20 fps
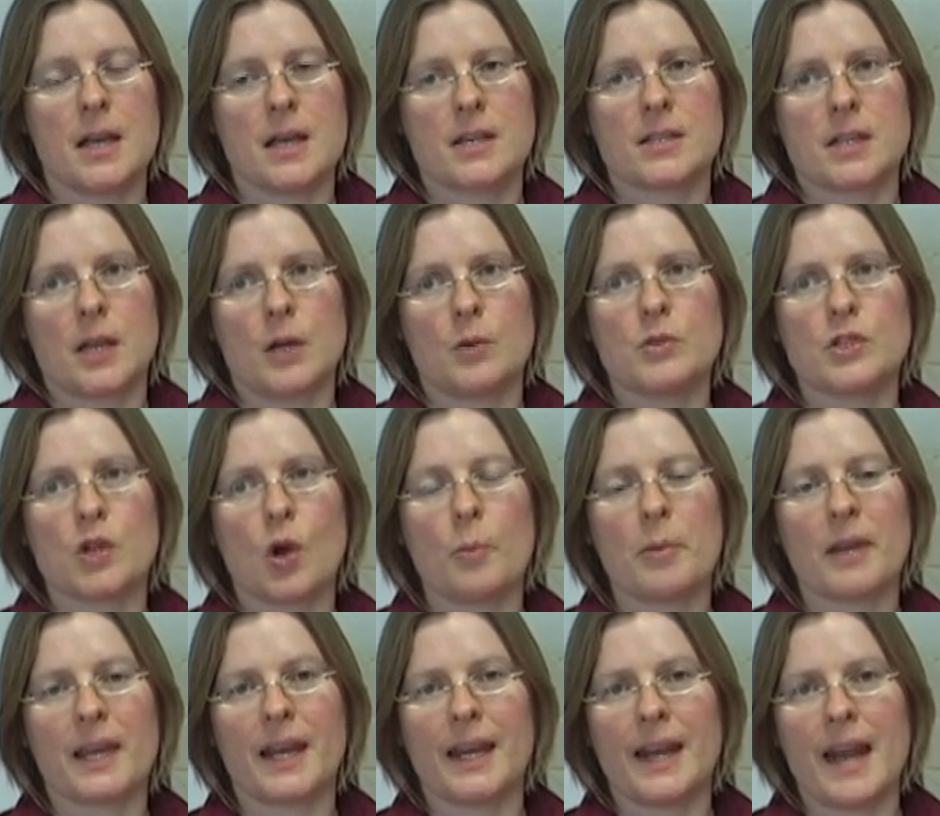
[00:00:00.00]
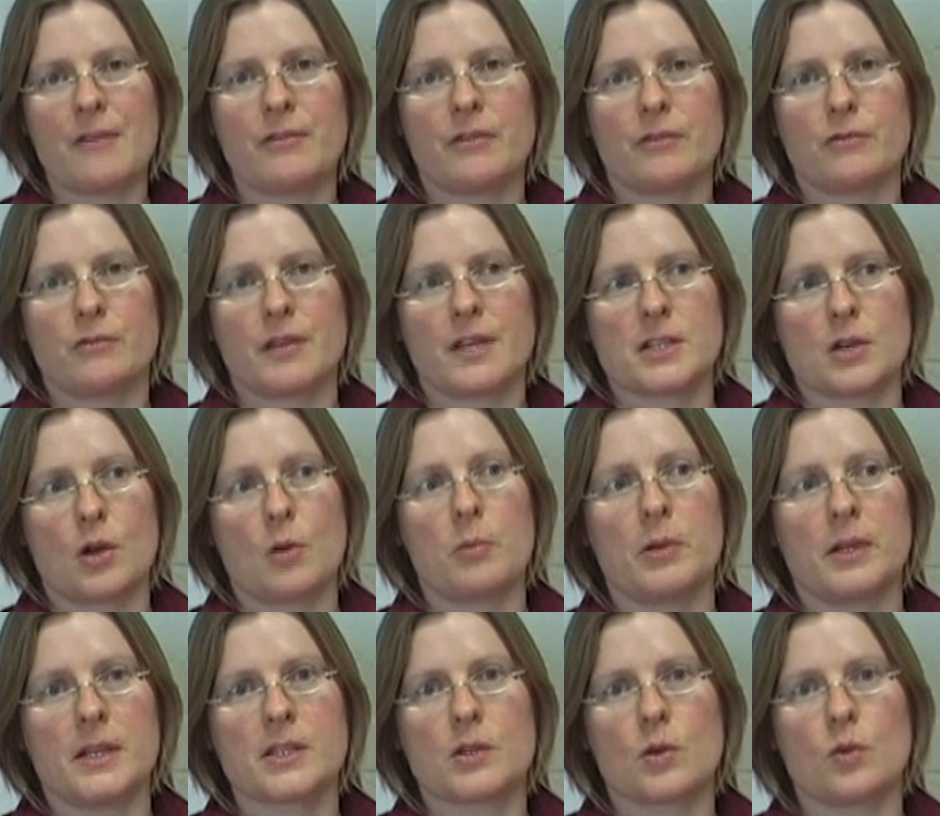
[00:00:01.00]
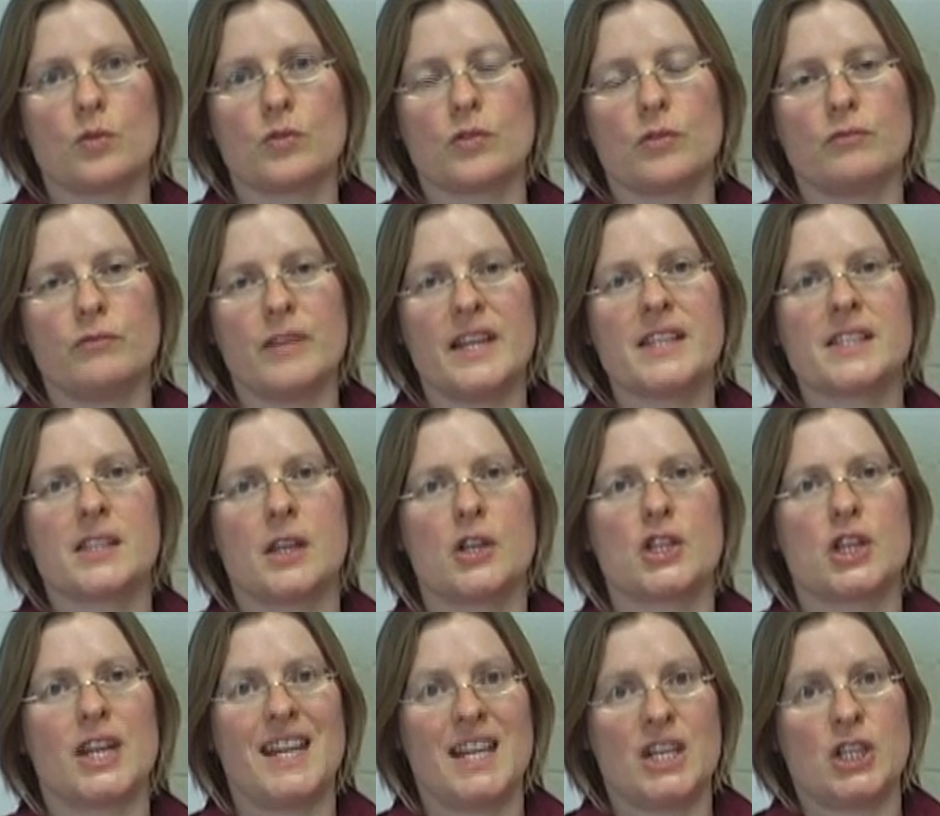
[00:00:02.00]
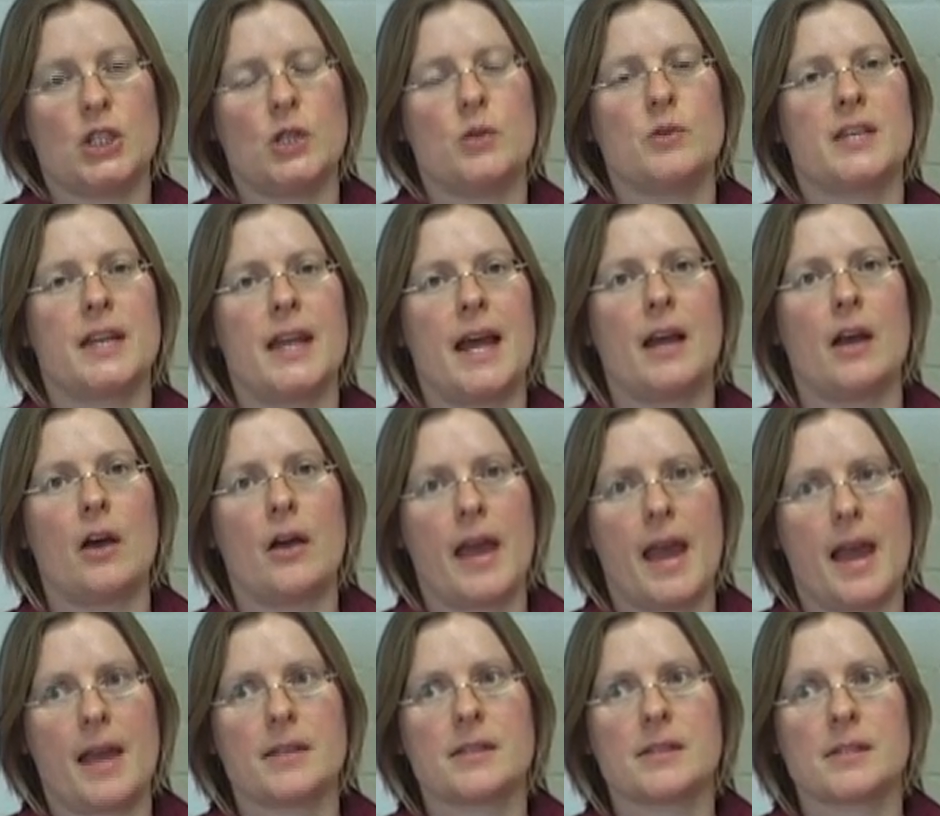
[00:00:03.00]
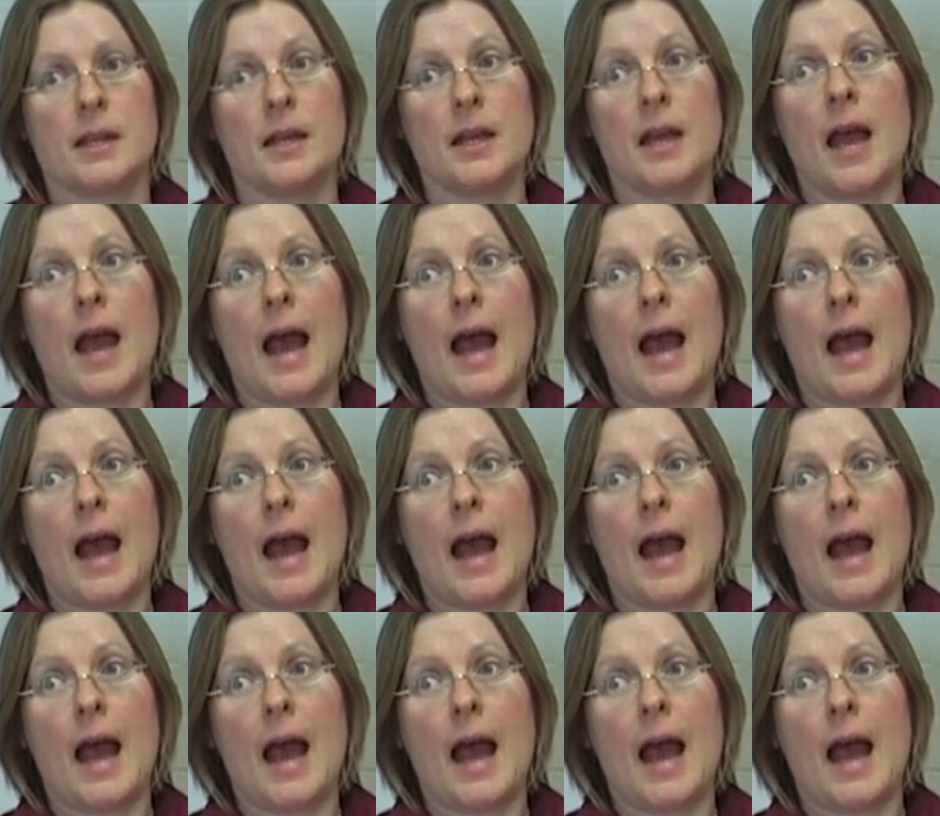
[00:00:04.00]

So topic 11, for example, is called Research Issues in LIS.